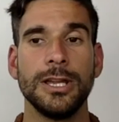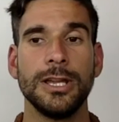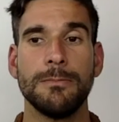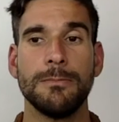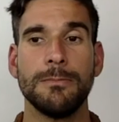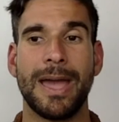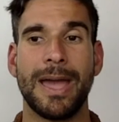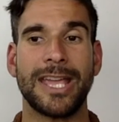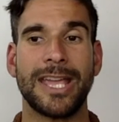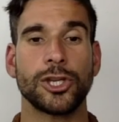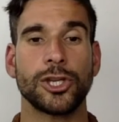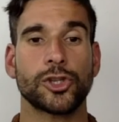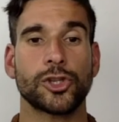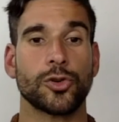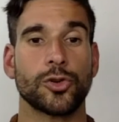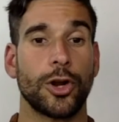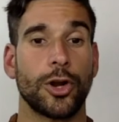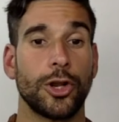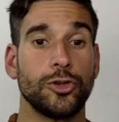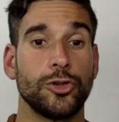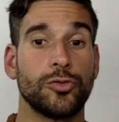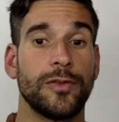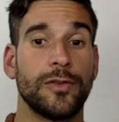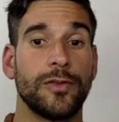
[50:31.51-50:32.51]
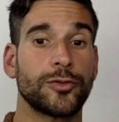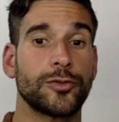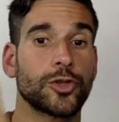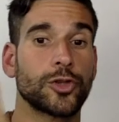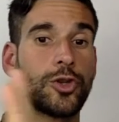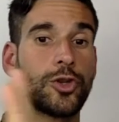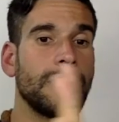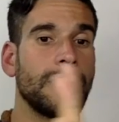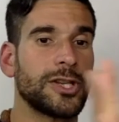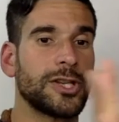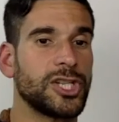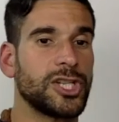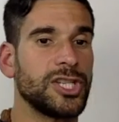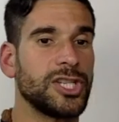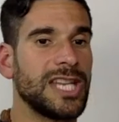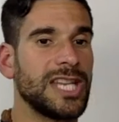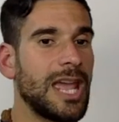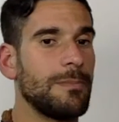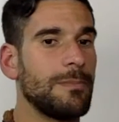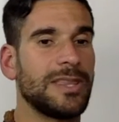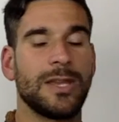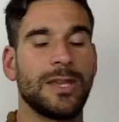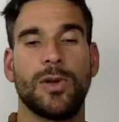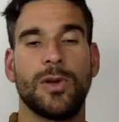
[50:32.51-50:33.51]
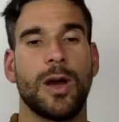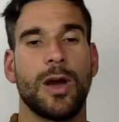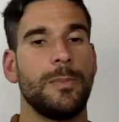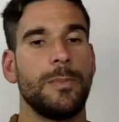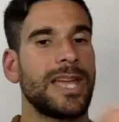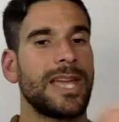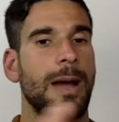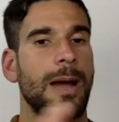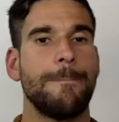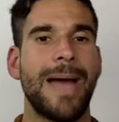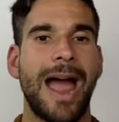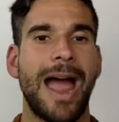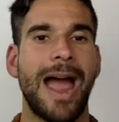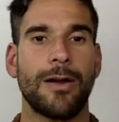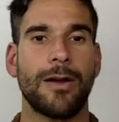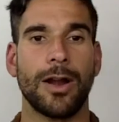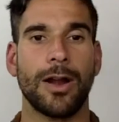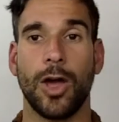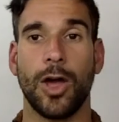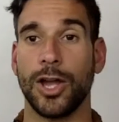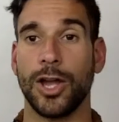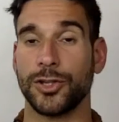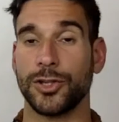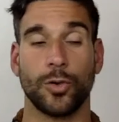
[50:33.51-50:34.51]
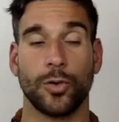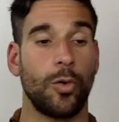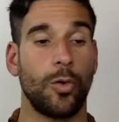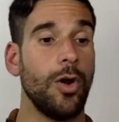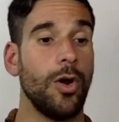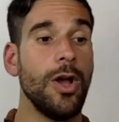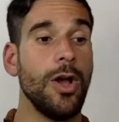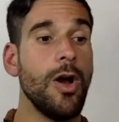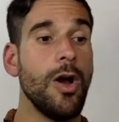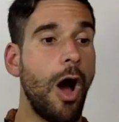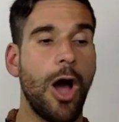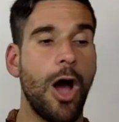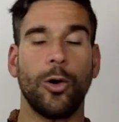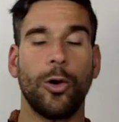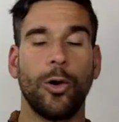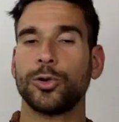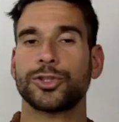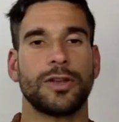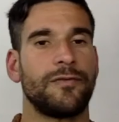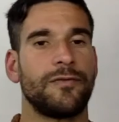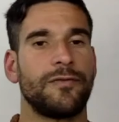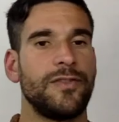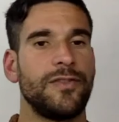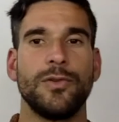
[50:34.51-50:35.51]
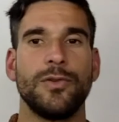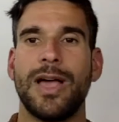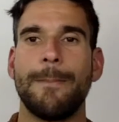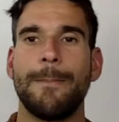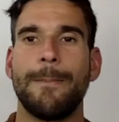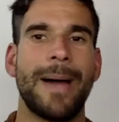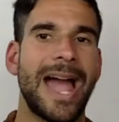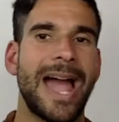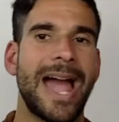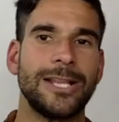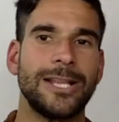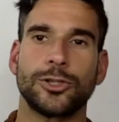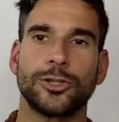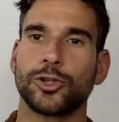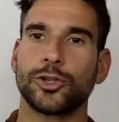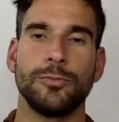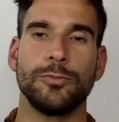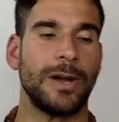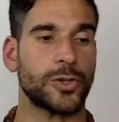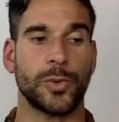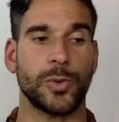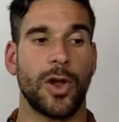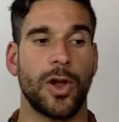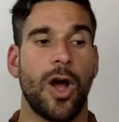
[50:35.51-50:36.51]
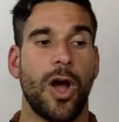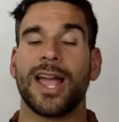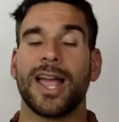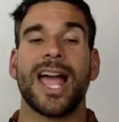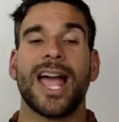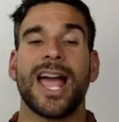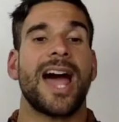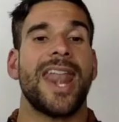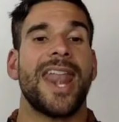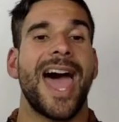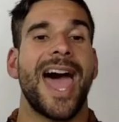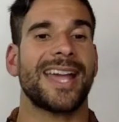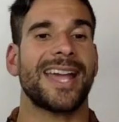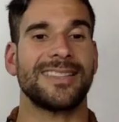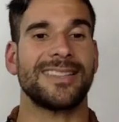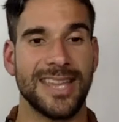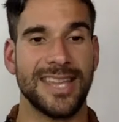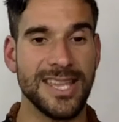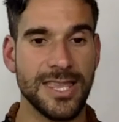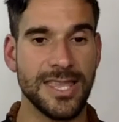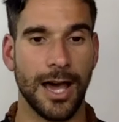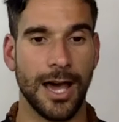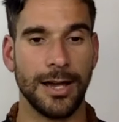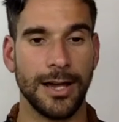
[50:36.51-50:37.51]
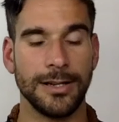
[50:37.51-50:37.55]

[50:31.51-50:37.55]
making sure I don't drift too much into empathy where I become paralyzed, or I also feel that pain too much where I can't act either.